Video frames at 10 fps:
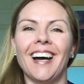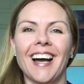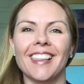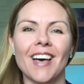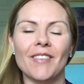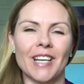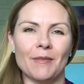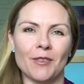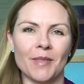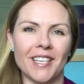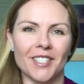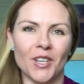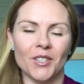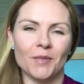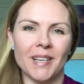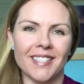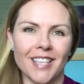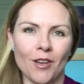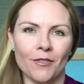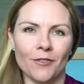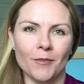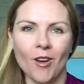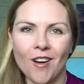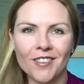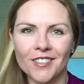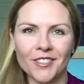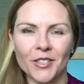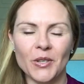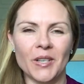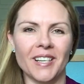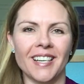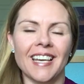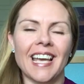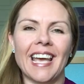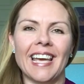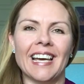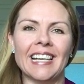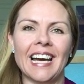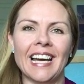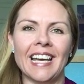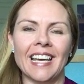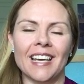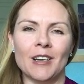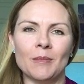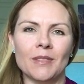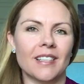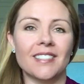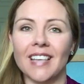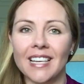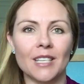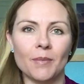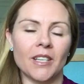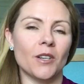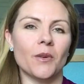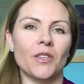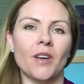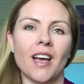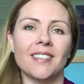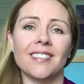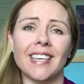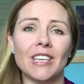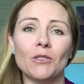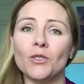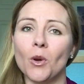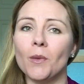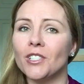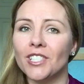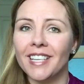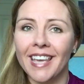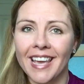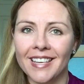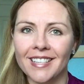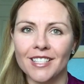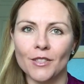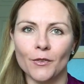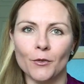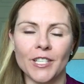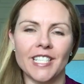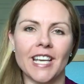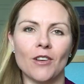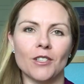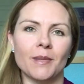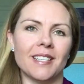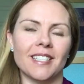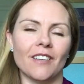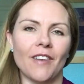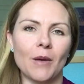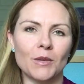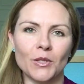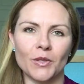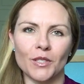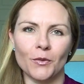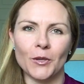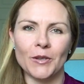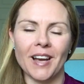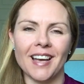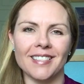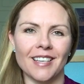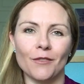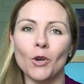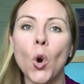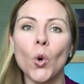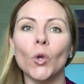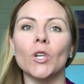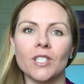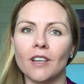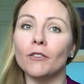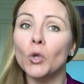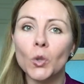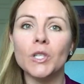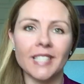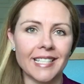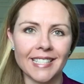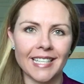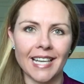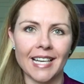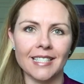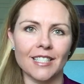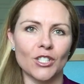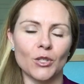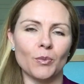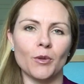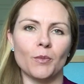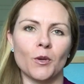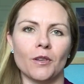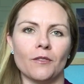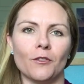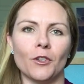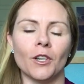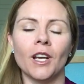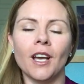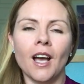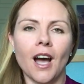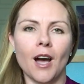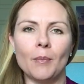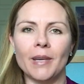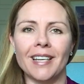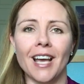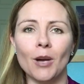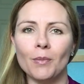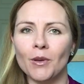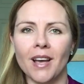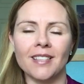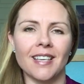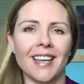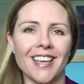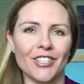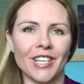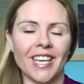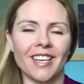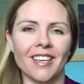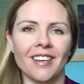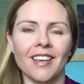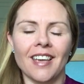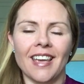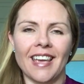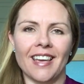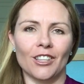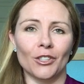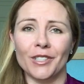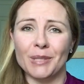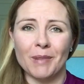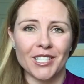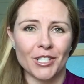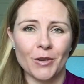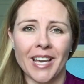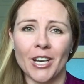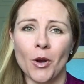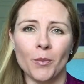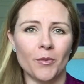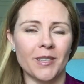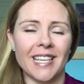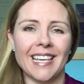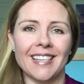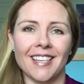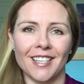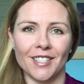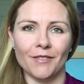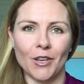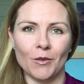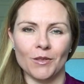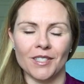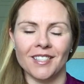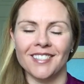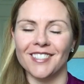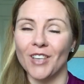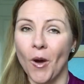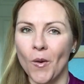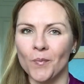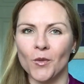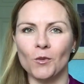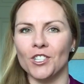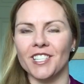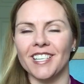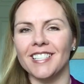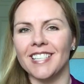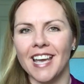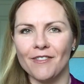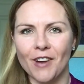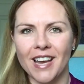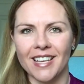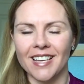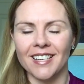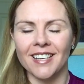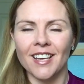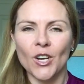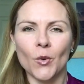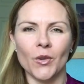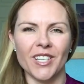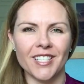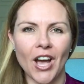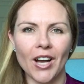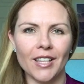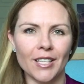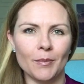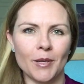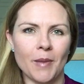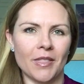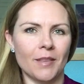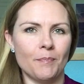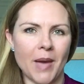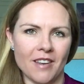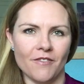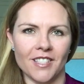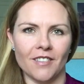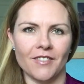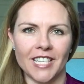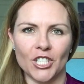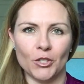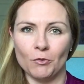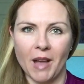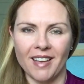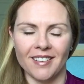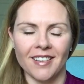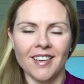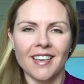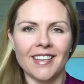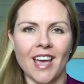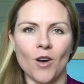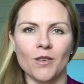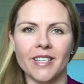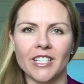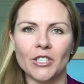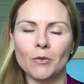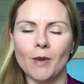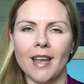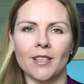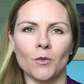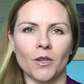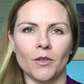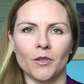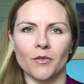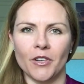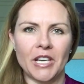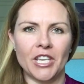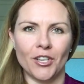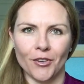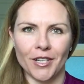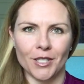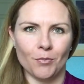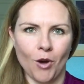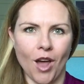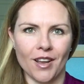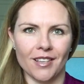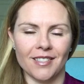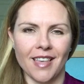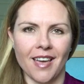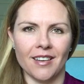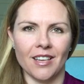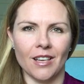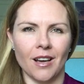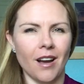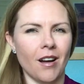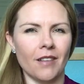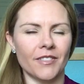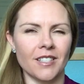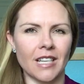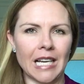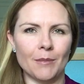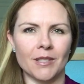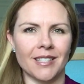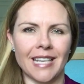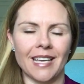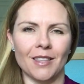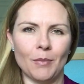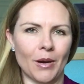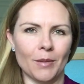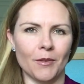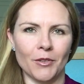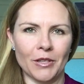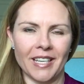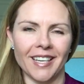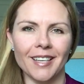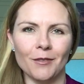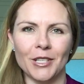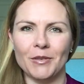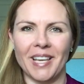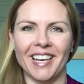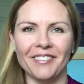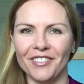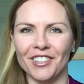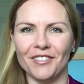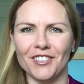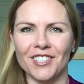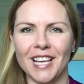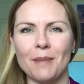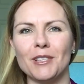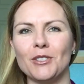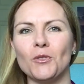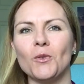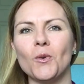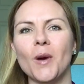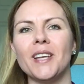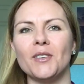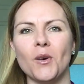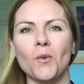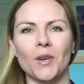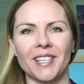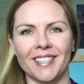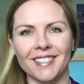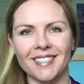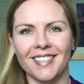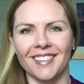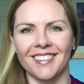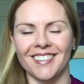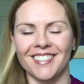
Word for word: I love it. I'm from the East Coast myself, from Yonkers, New York, and I am excited to be here with you guys. Thank you so much to Candace for reaching out to me to see if I would do this for you guys. And of course, of course, I said yes. It's super important for um, me to help you guys get educated and learn as much as you can. I hope you've been taking tons of notes. So, we're just gonna dive right in. We're gonna talk a little bit about the benefits of Ningxia Red. Now, Ningxia Red is one of those very curious products that oftentimes stay in the bottom of your kit when you get it for the first time because you don't quite know what it is.